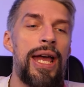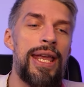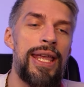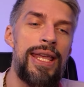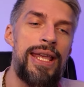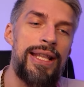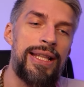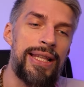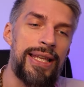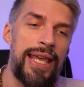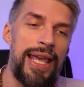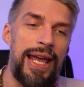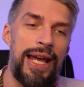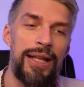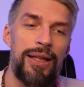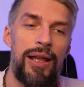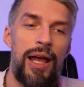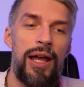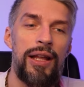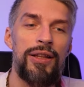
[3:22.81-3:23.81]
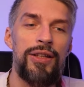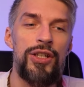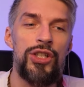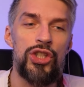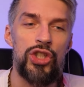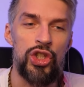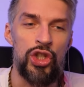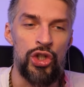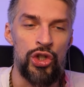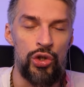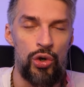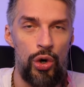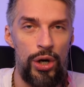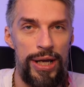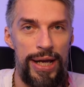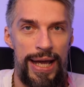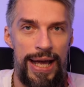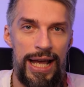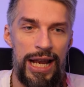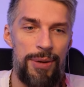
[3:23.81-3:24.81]
it can destroy
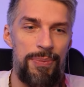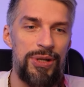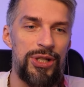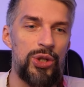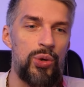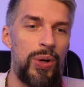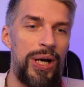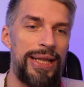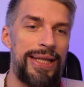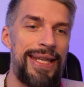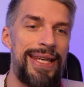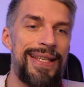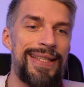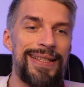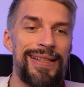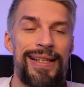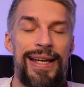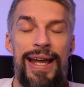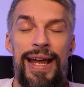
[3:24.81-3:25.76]
enemies quite easily.